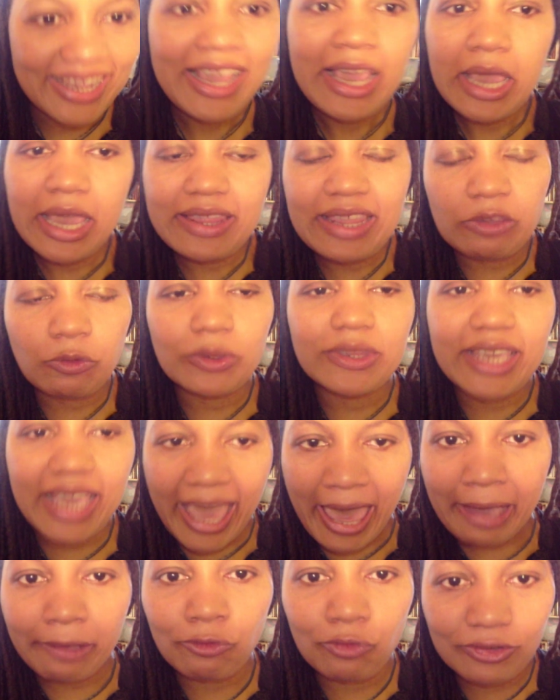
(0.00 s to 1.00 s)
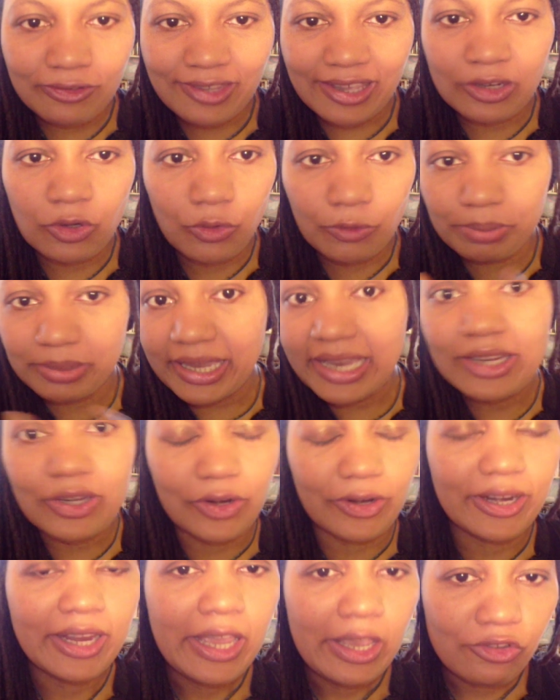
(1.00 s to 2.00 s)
And that's what the actress said who played her.